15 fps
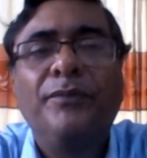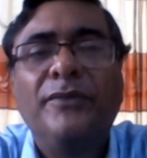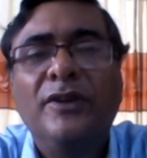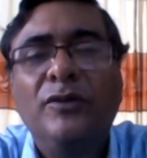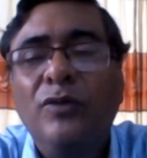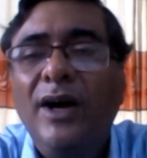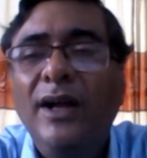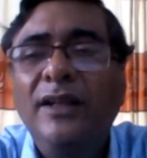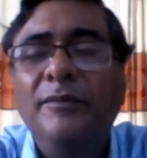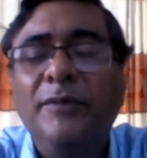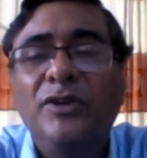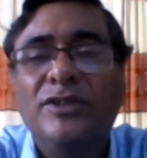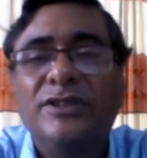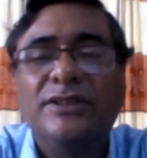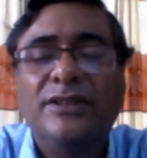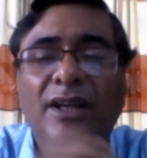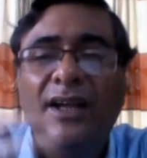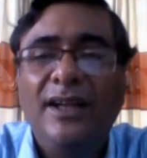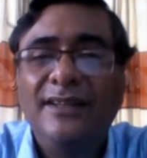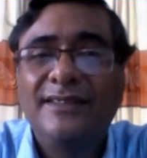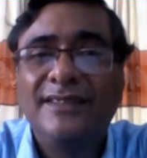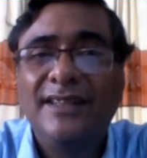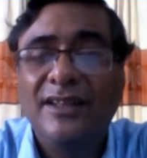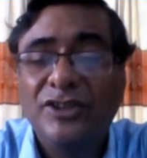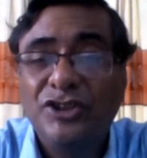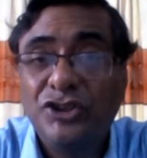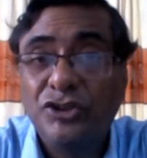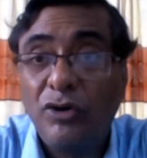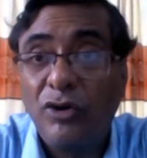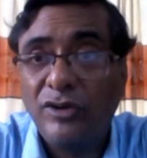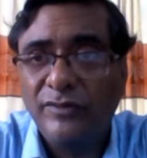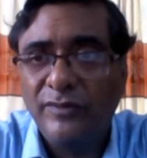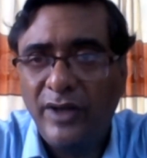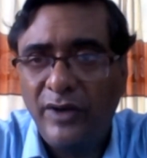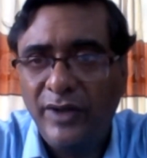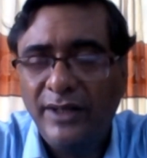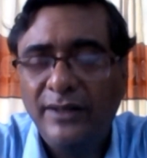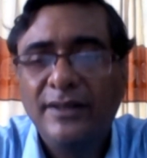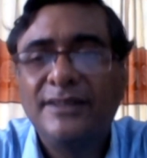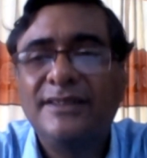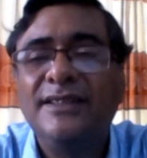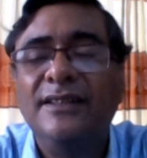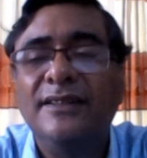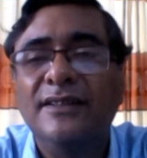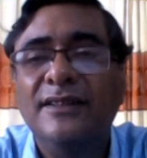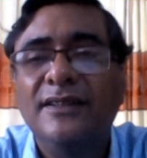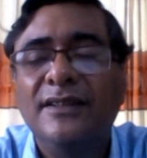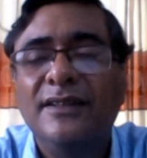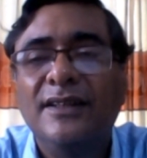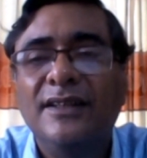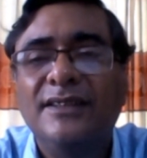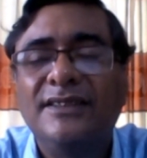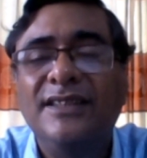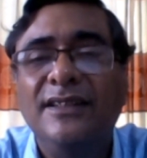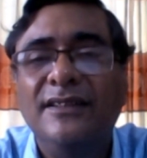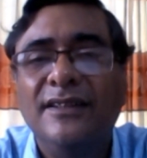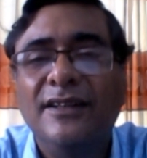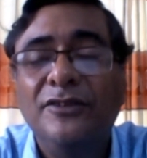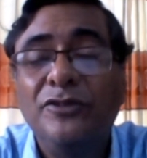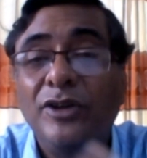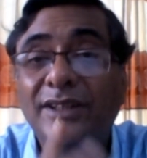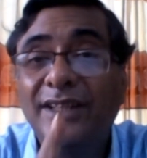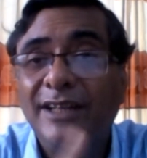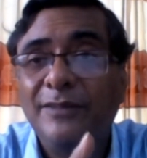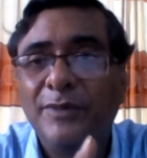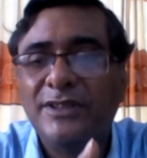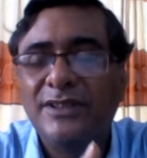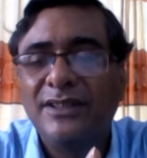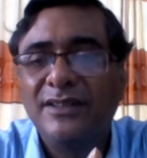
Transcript: Why? Because it's a short vowel. Sin, sin, not that much,